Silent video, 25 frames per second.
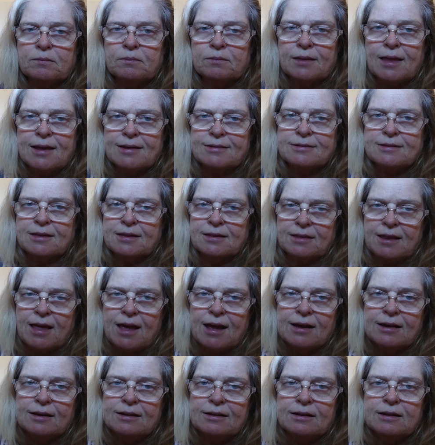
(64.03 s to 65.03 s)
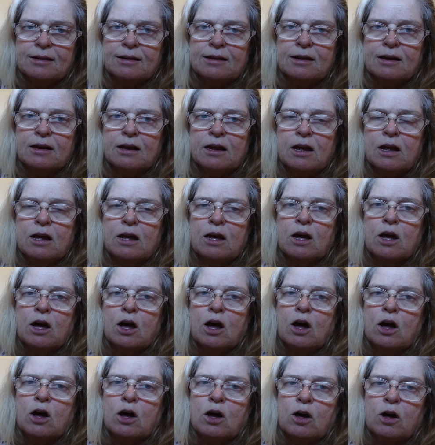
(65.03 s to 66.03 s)
less than that.
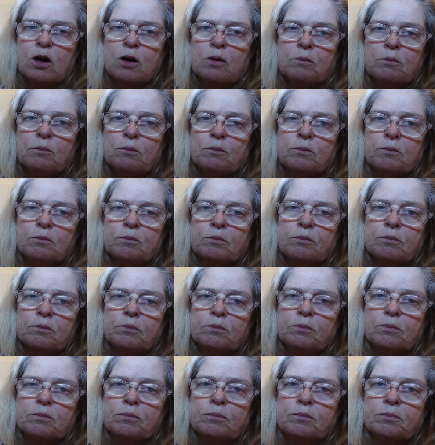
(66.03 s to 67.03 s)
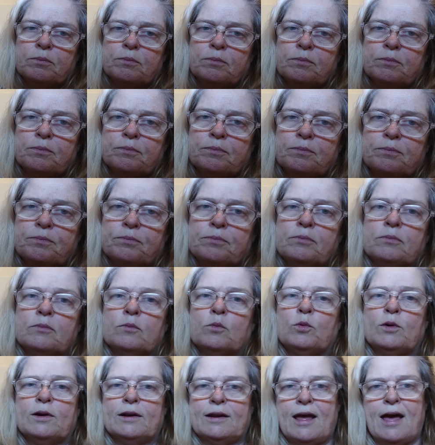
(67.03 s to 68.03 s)
Um,
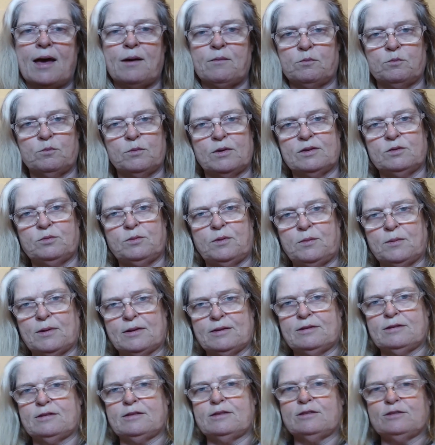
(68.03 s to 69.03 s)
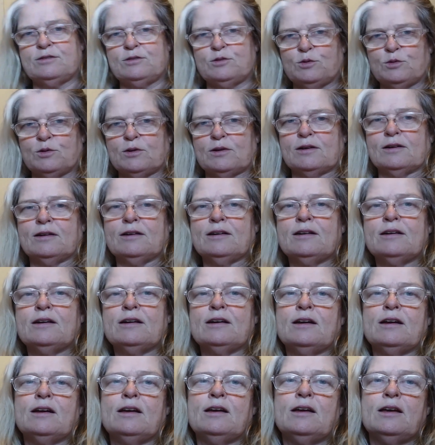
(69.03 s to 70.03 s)
what happened was we went to the store.
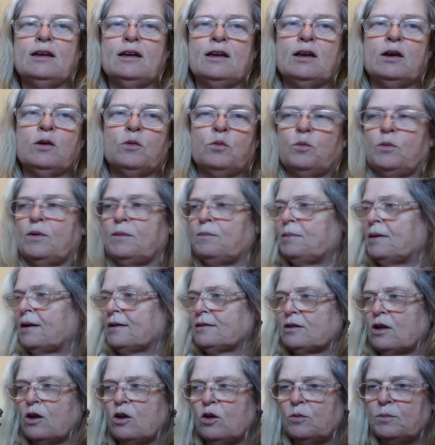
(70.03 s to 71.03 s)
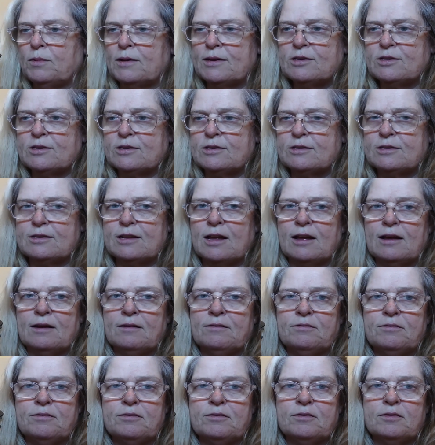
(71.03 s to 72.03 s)
We picked a whole bunch of
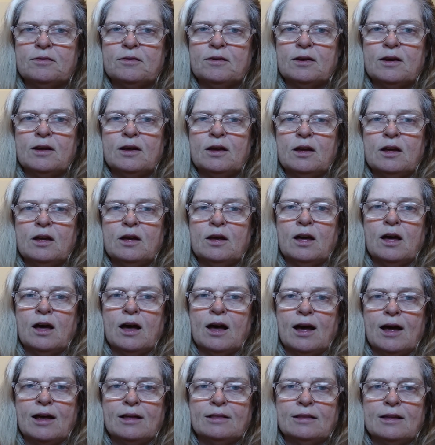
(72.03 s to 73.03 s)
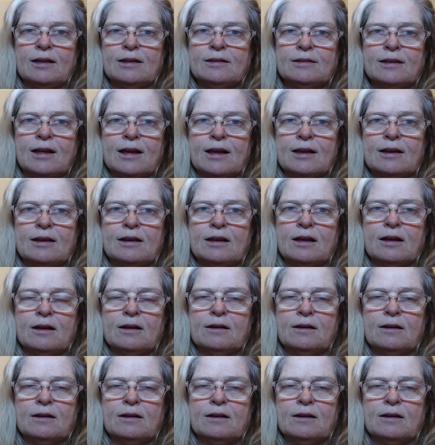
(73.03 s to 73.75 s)
stuff. I looked at